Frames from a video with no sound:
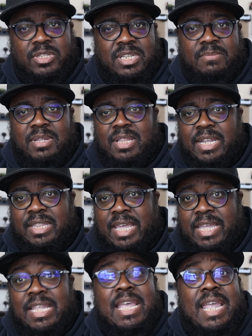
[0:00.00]
or something like
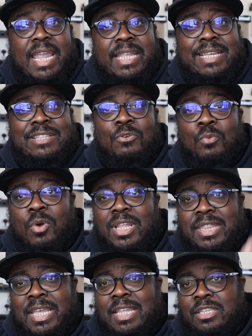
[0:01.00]
that. And I don't
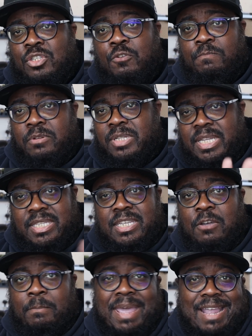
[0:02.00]
want that super
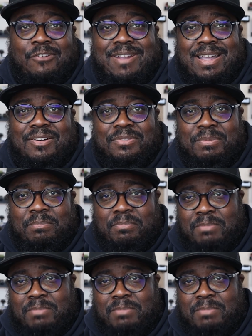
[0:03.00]
detailed background